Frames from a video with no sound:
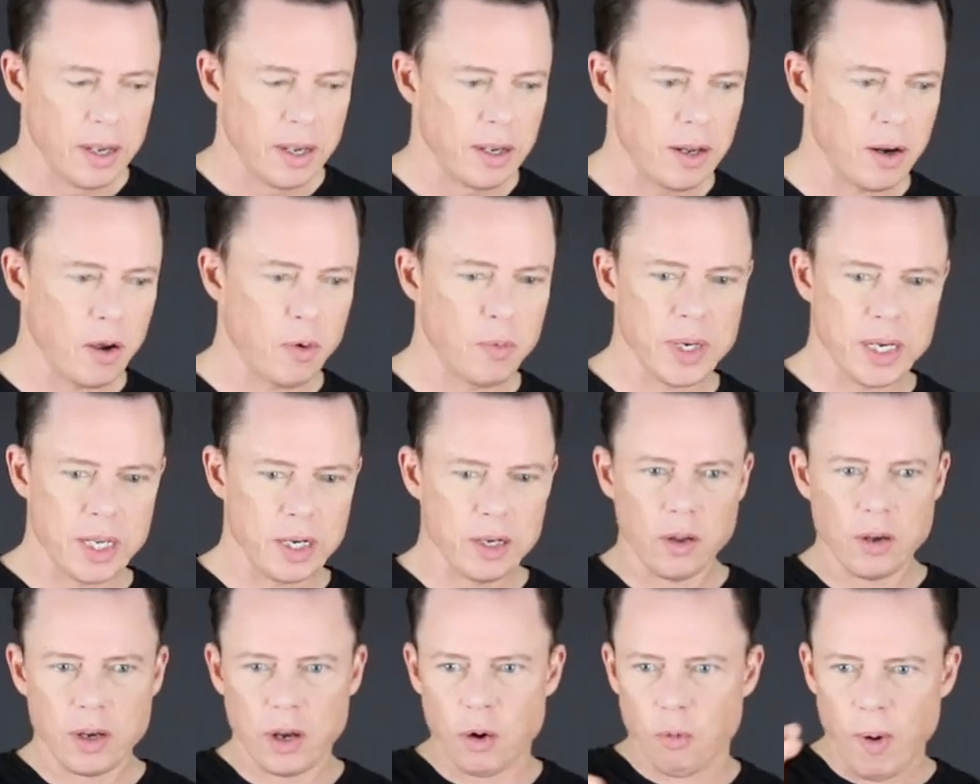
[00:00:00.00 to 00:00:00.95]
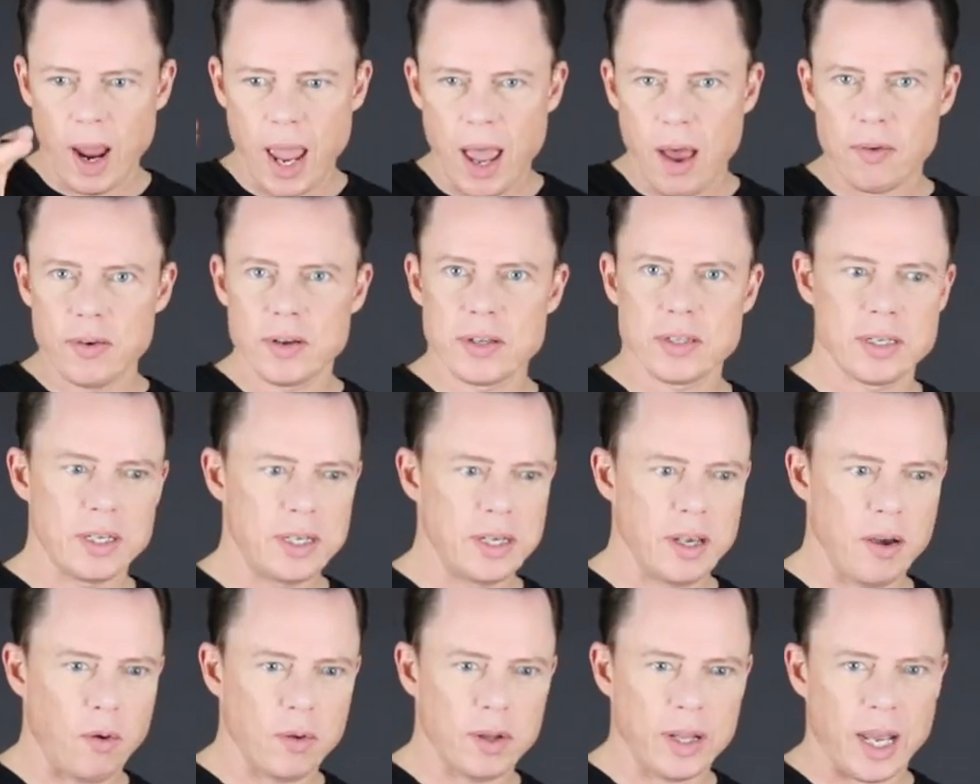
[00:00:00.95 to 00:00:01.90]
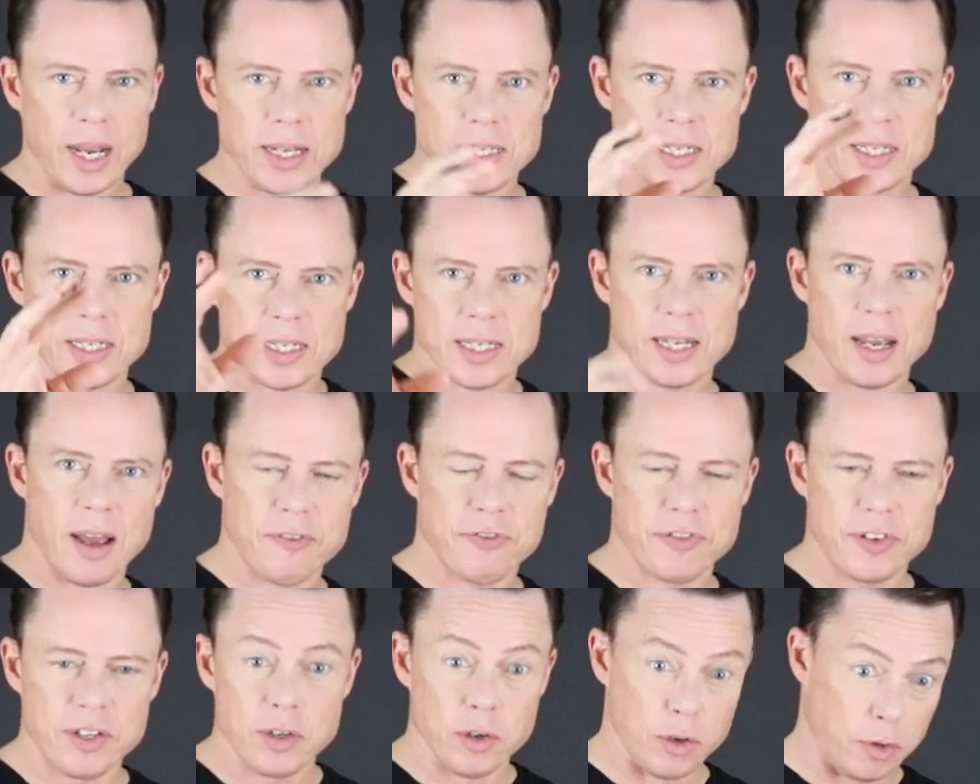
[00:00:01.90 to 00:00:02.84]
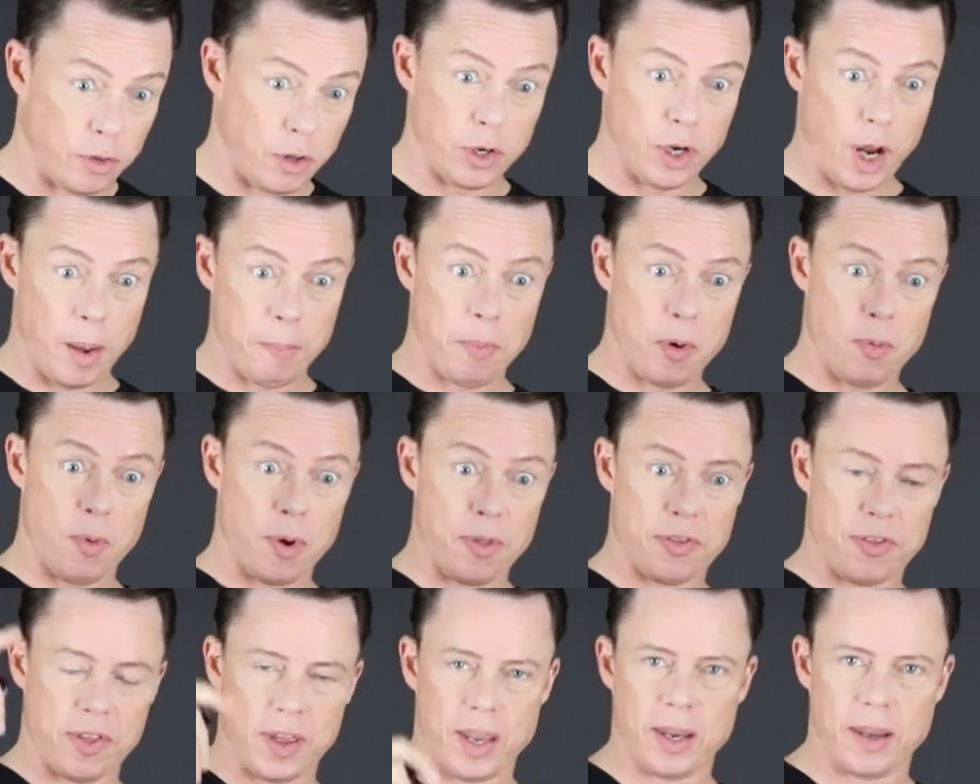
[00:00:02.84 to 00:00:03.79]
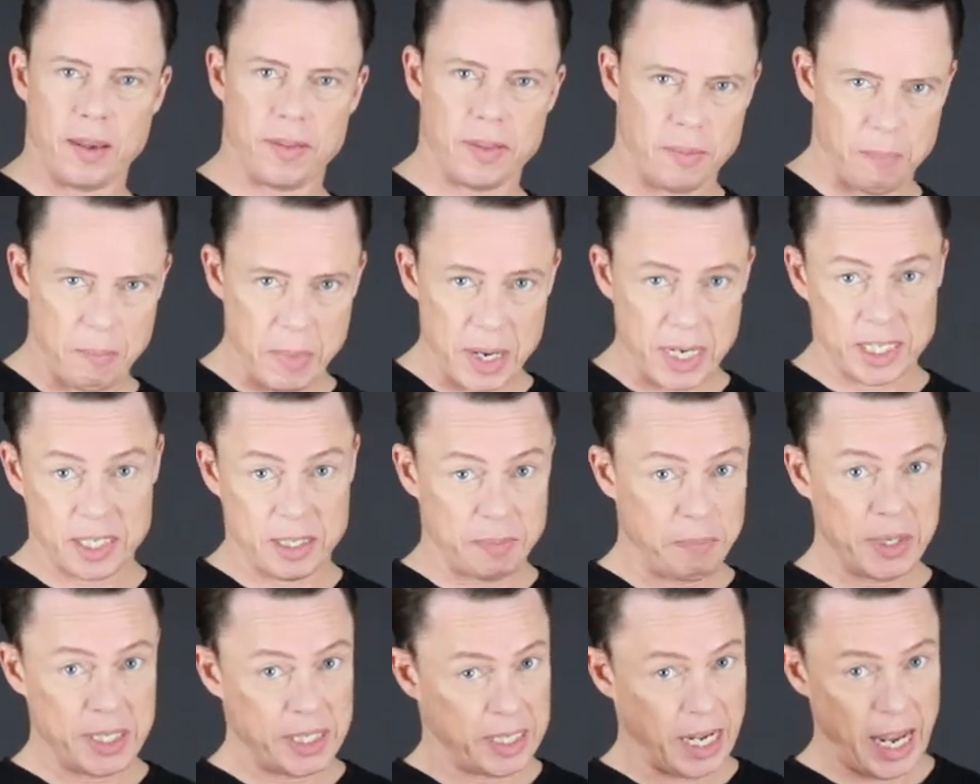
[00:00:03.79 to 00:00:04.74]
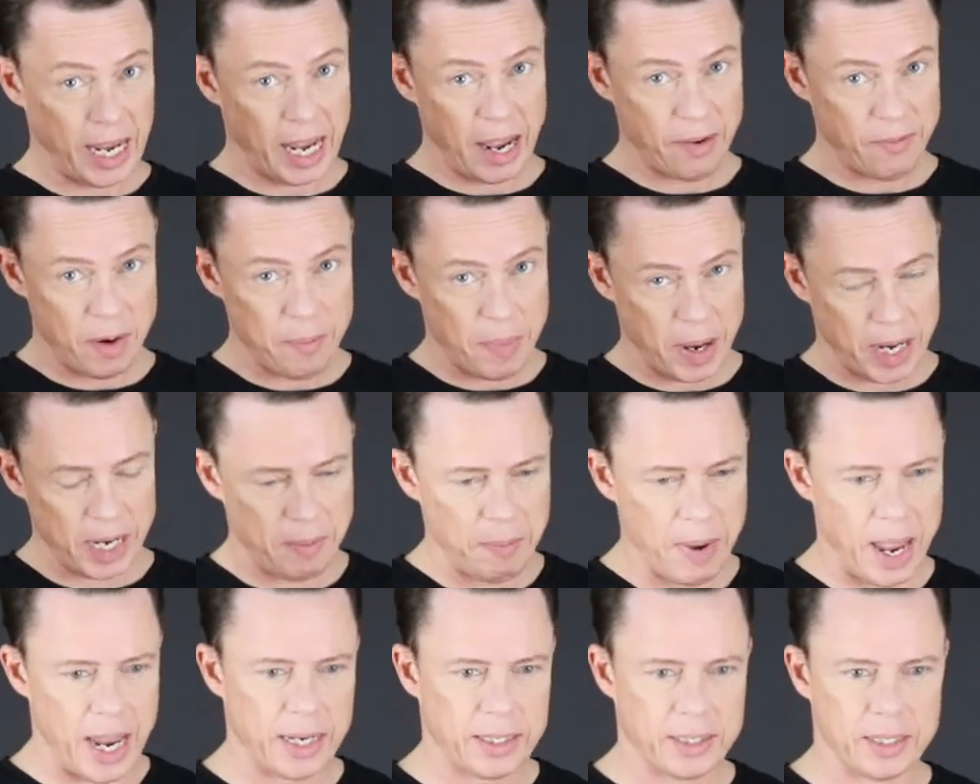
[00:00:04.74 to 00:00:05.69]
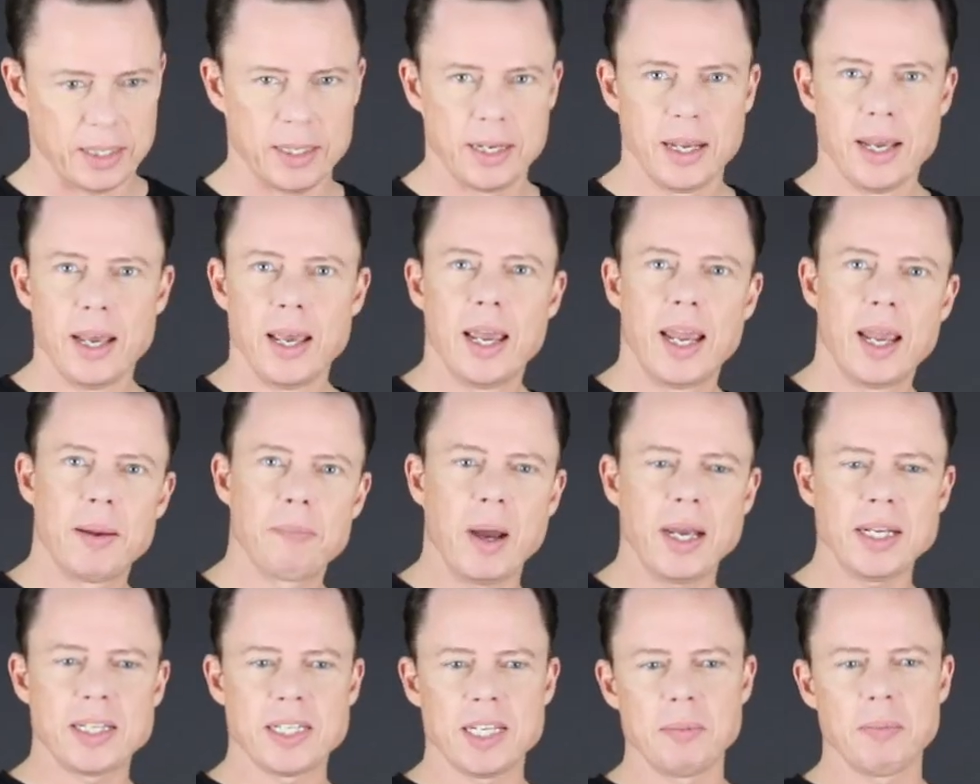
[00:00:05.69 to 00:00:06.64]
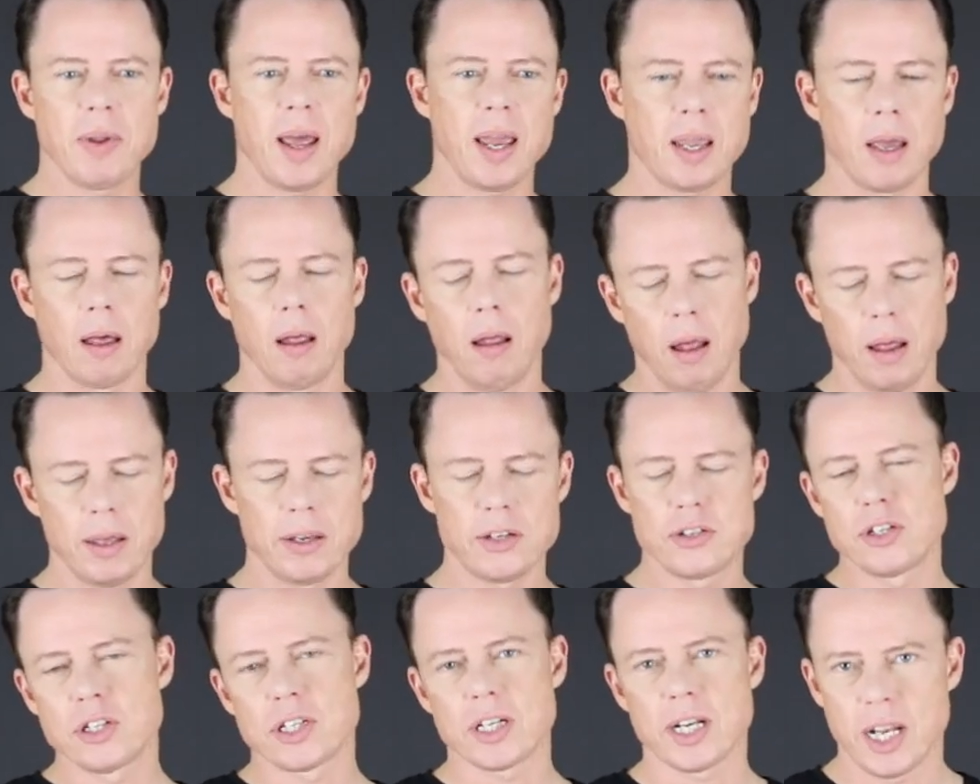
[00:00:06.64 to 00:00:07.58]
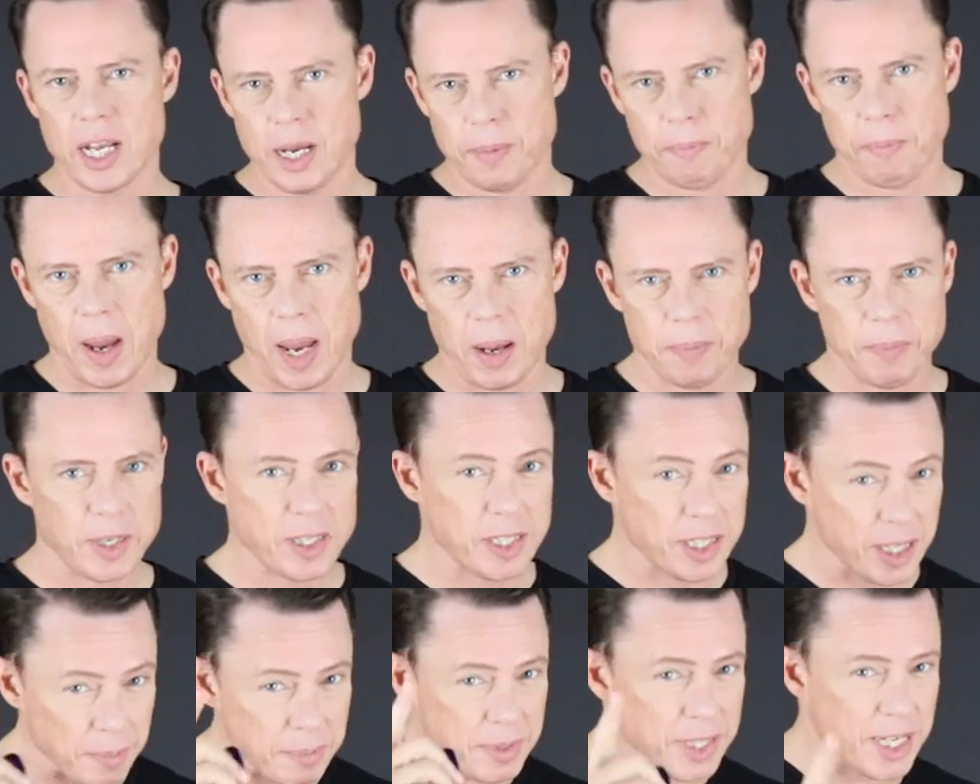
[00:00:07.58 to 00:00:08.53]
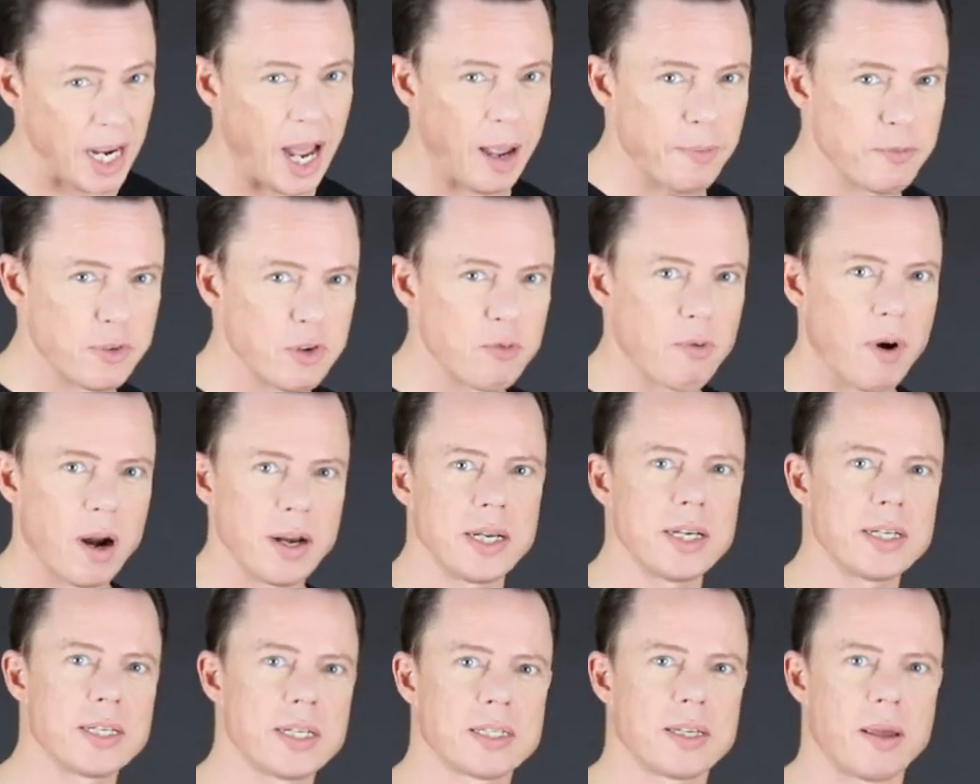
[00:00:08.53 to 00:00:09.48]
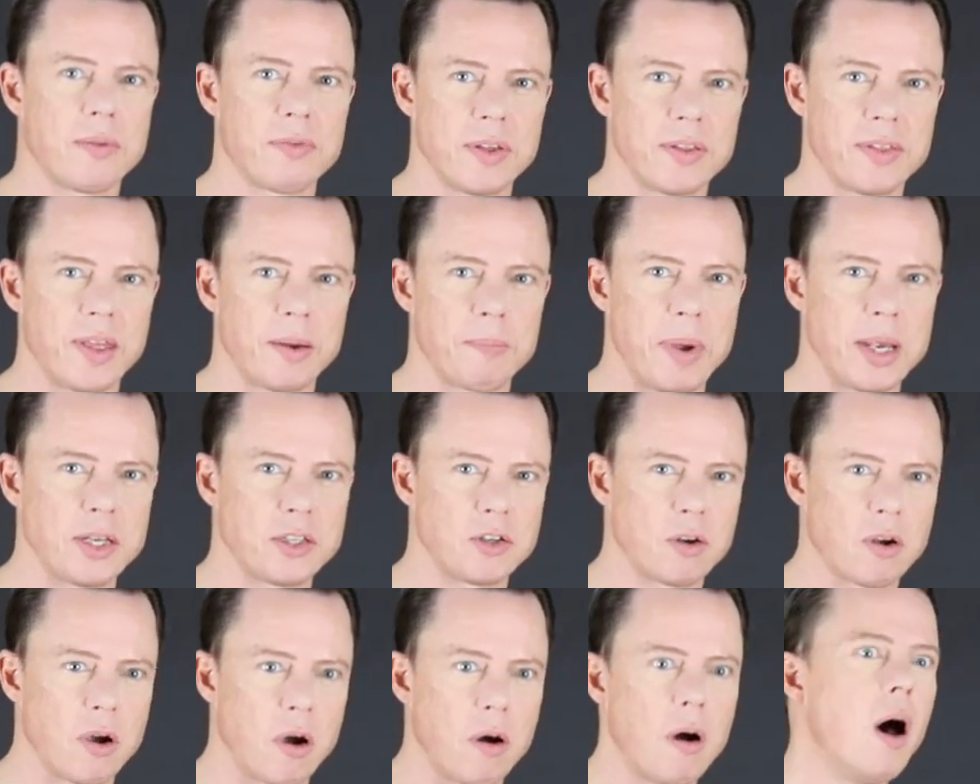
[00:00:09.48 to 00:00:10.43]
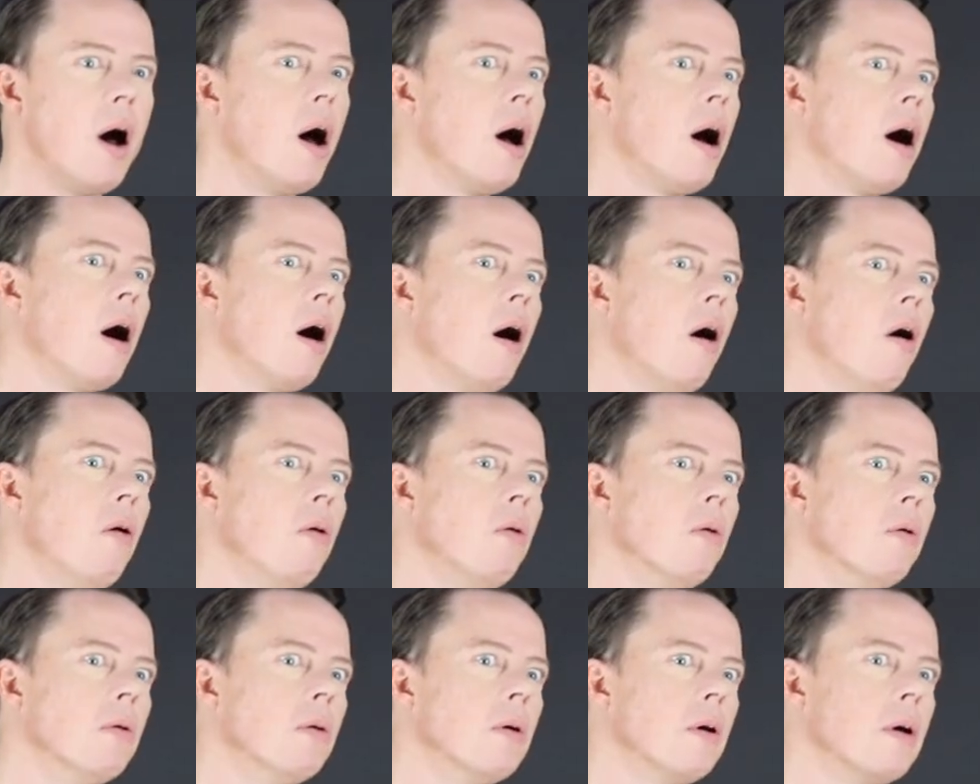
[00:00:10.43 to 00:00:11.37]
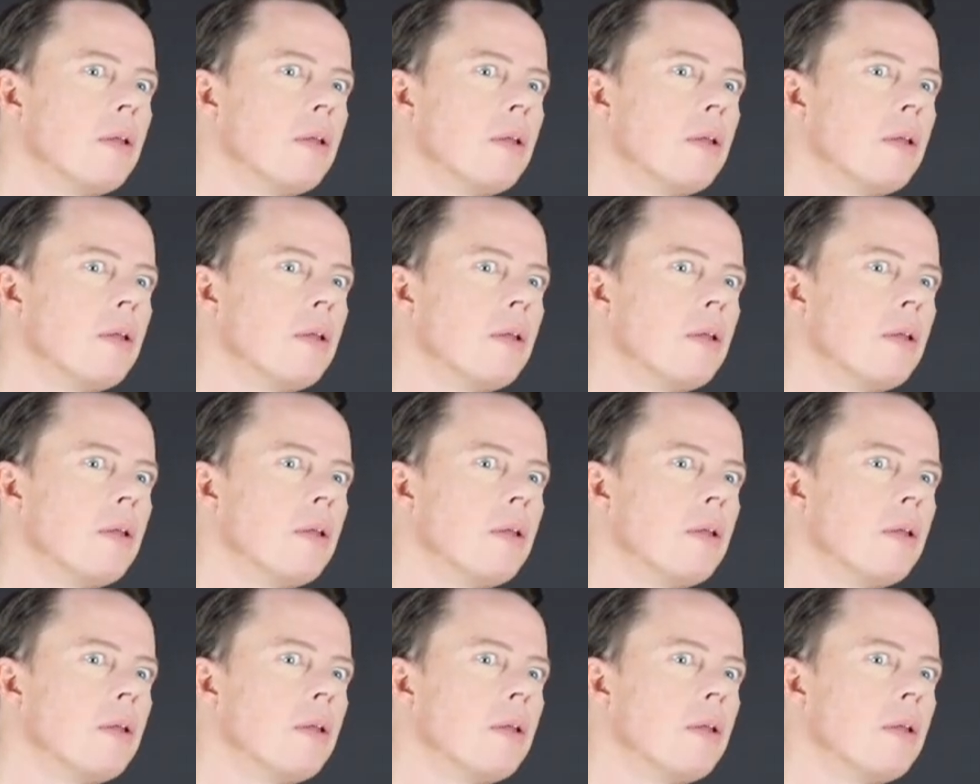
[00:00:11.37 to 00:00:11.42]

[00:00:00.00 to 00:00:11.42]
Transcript: You know, we can look around and see all kinds of stuff, and you know, the number one thing and the mistake everybody makes, and it might seem like, it's just clickbait, but sometimes you run into something that makes you go, oh,